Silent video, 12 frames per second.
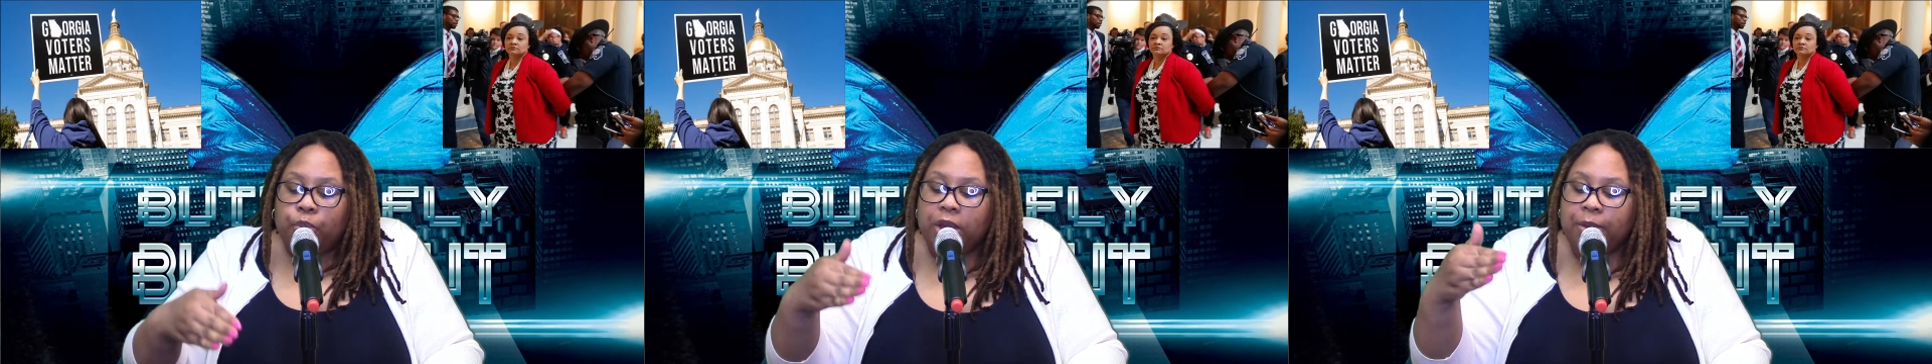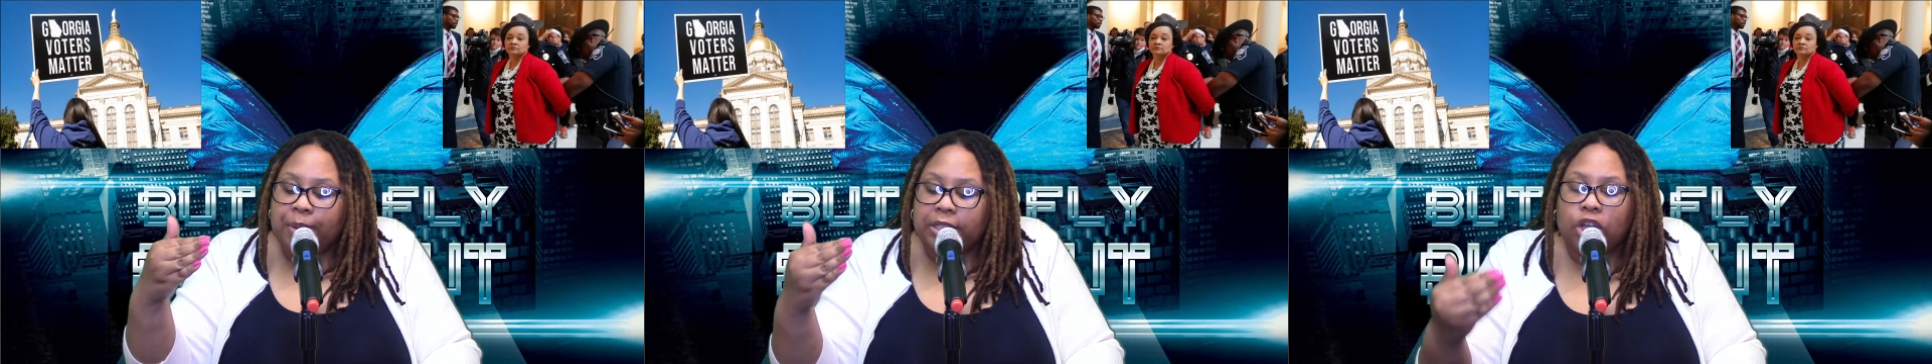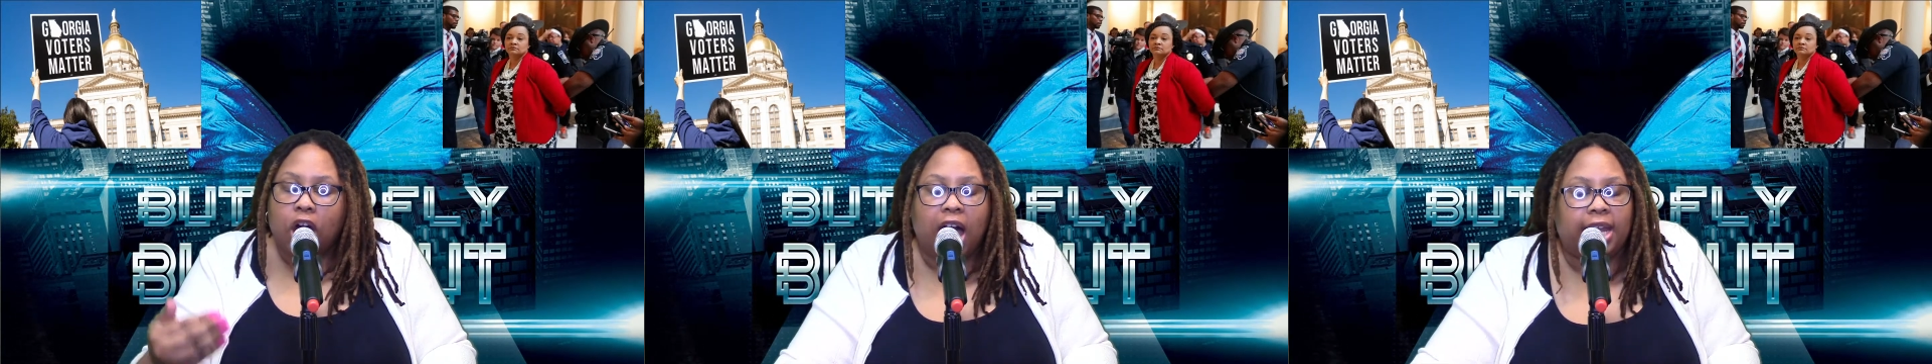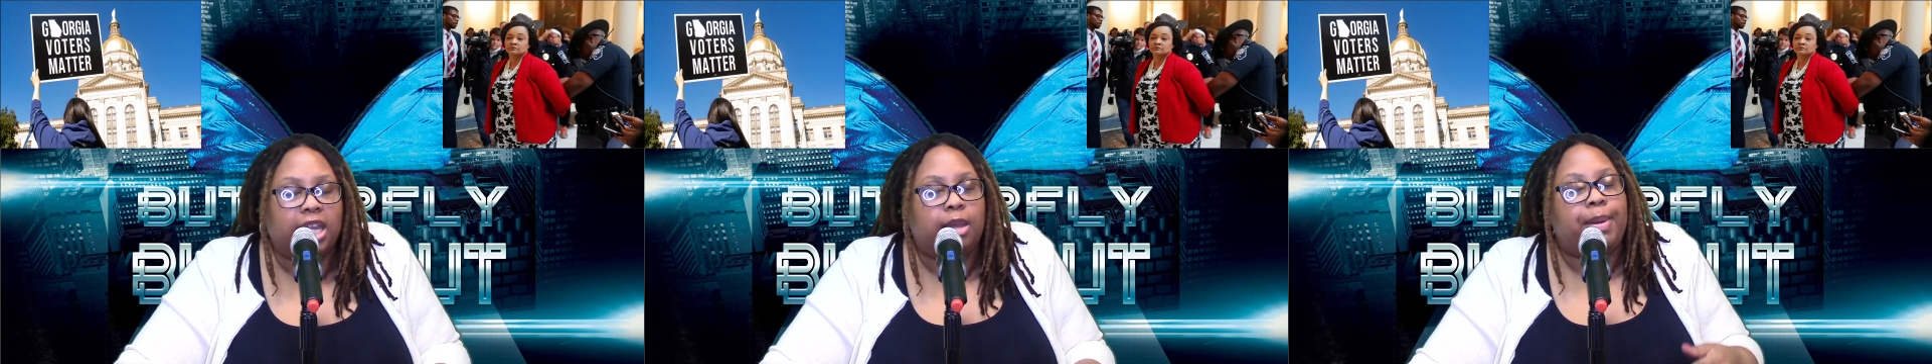We've been
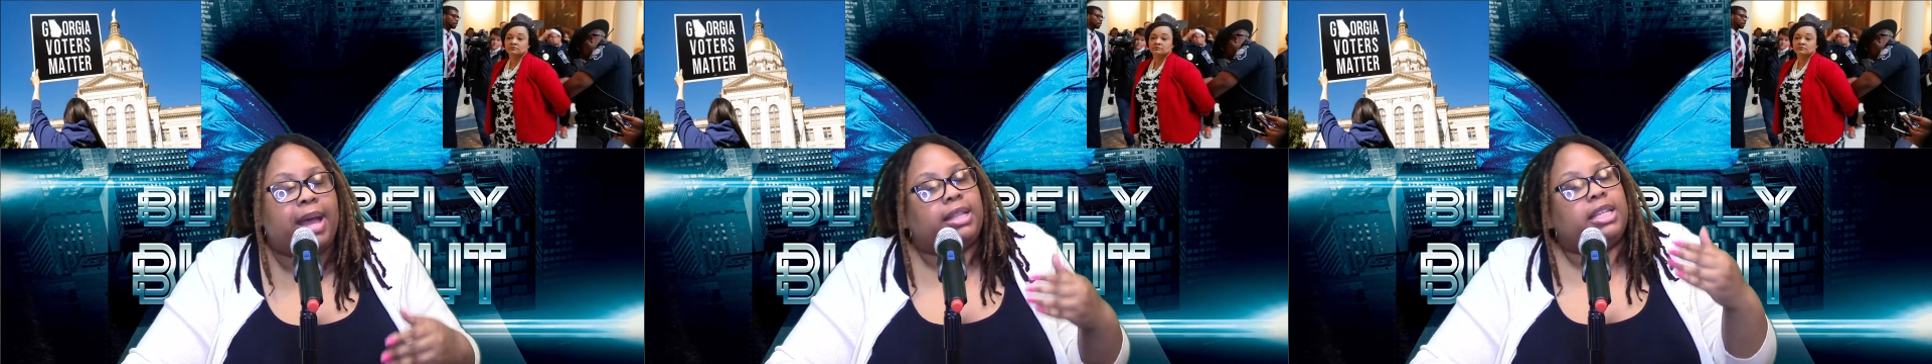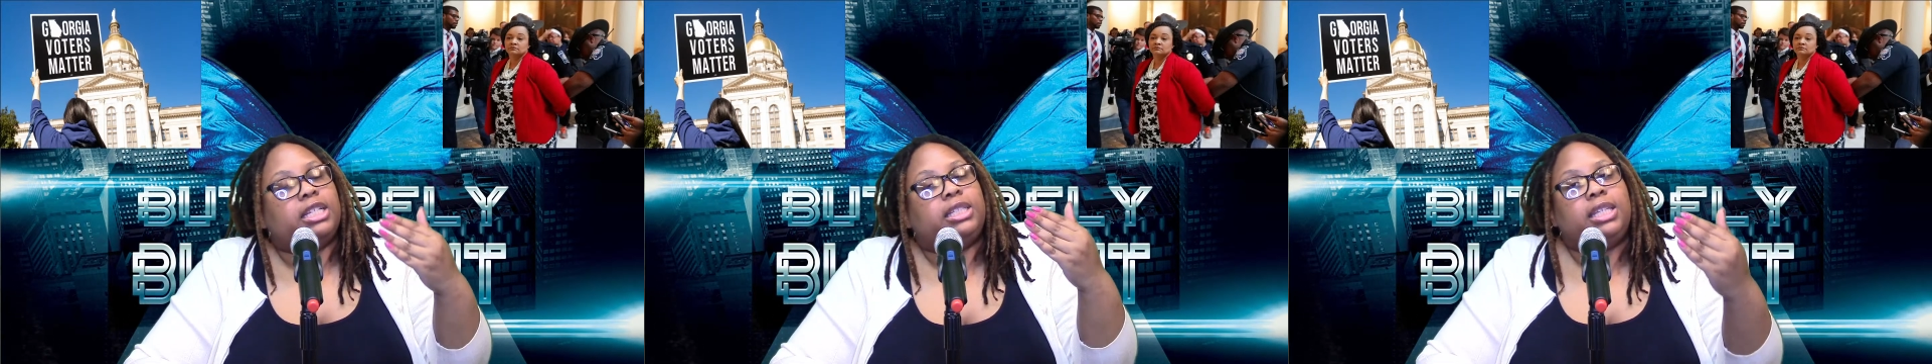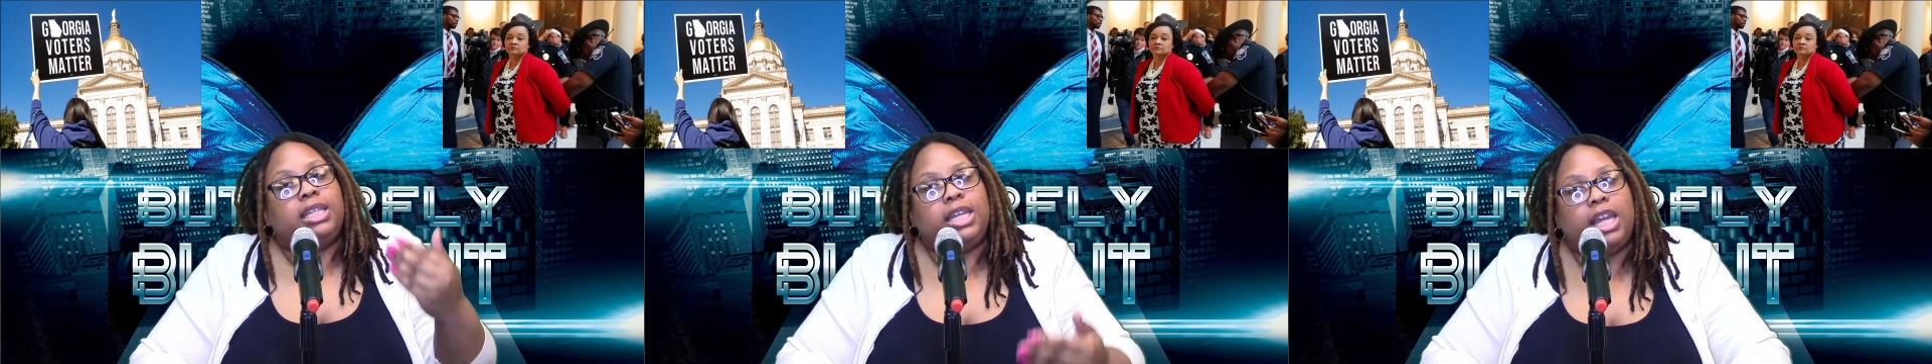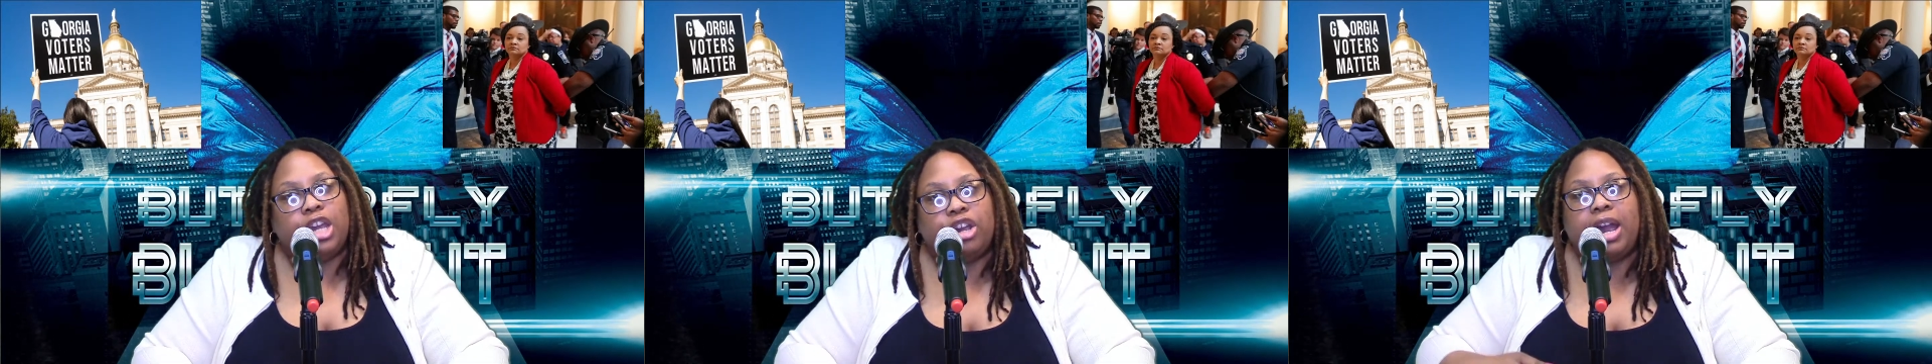talking about this
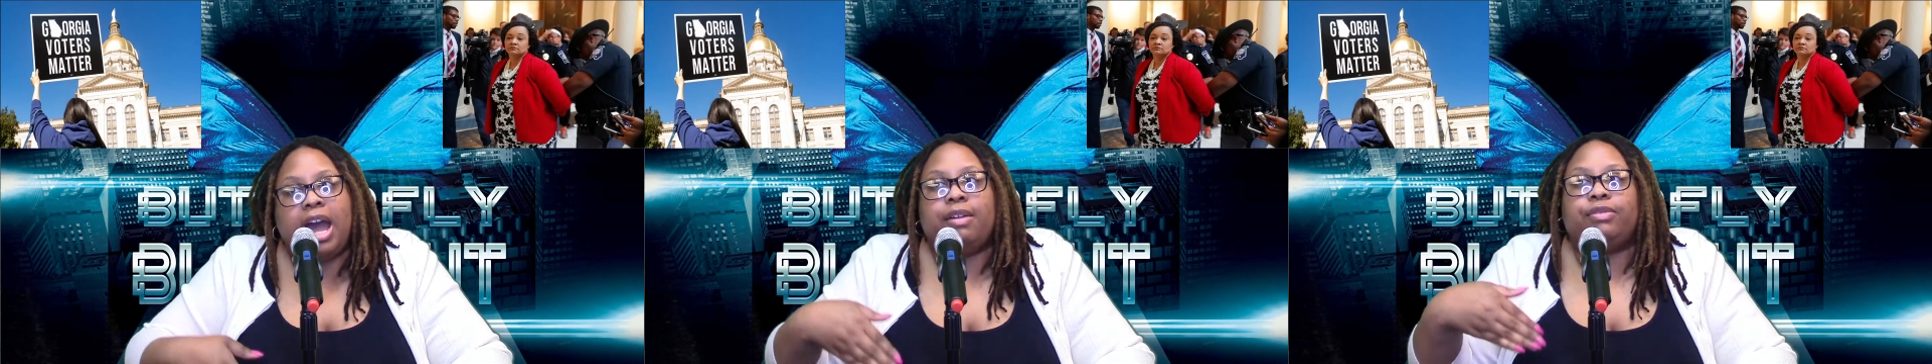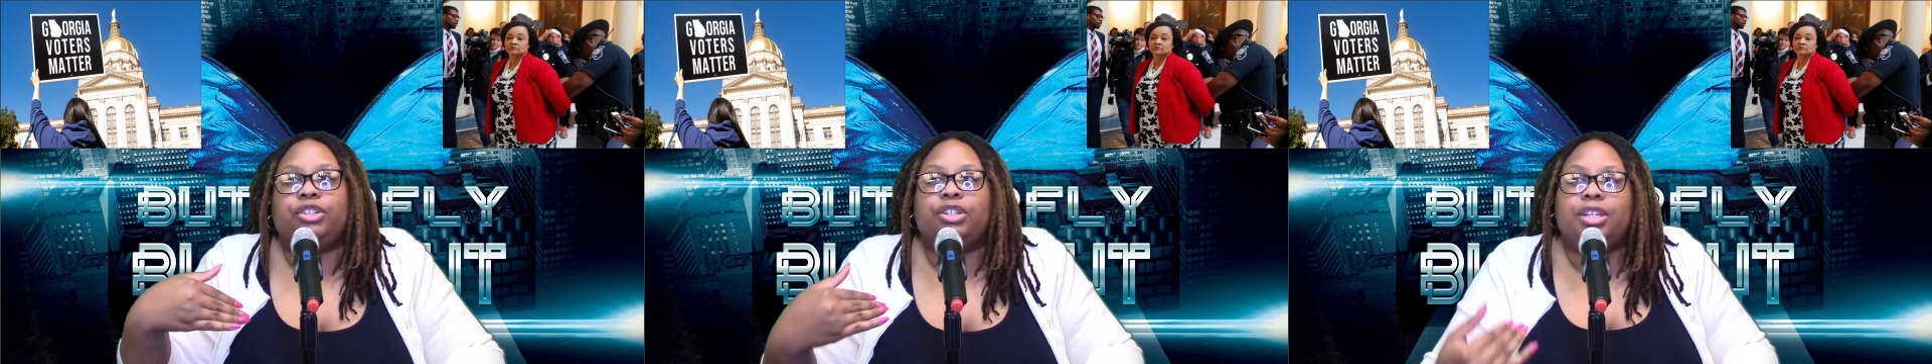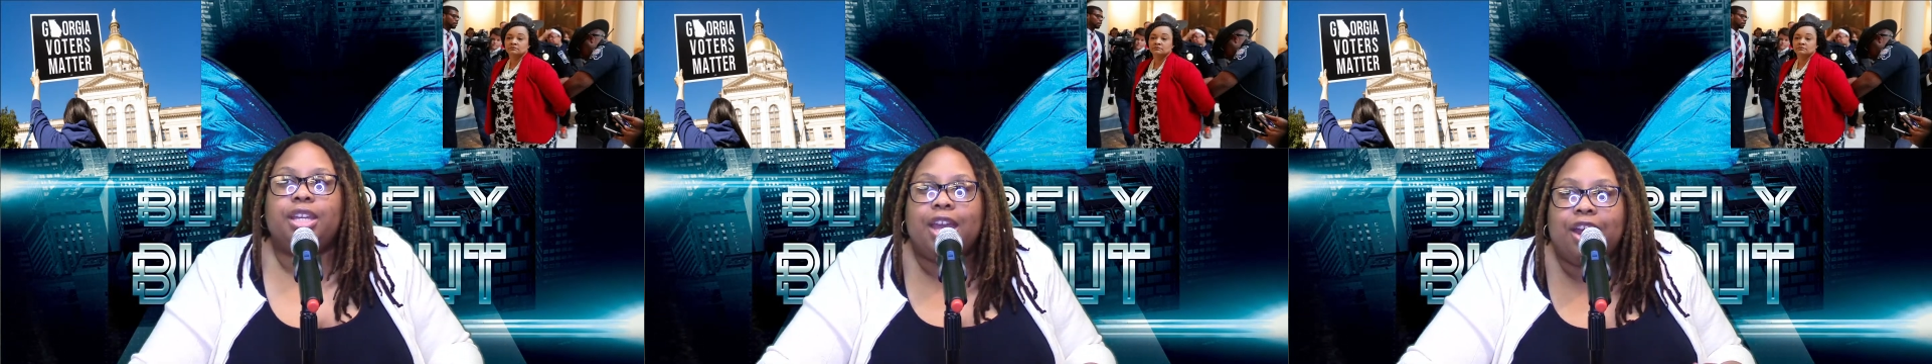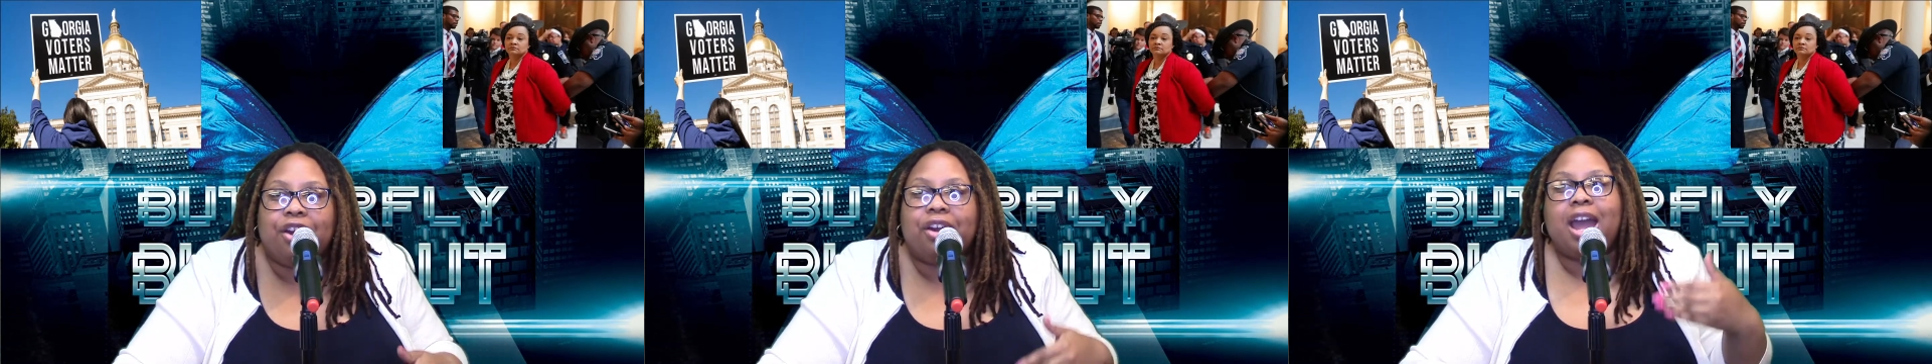year after year